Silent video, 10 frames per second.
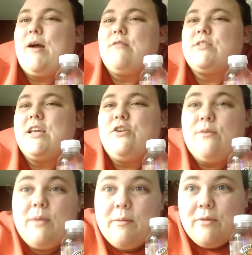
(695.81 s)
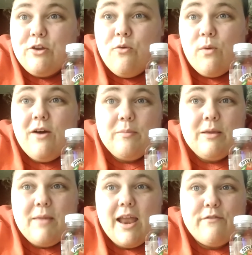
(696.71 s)
I was like, you will
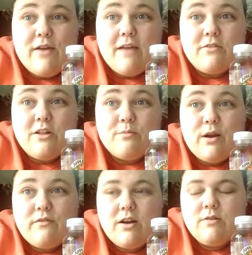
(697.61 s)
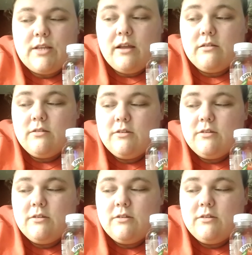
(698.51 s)
be mad if I have another boyfriend? He was like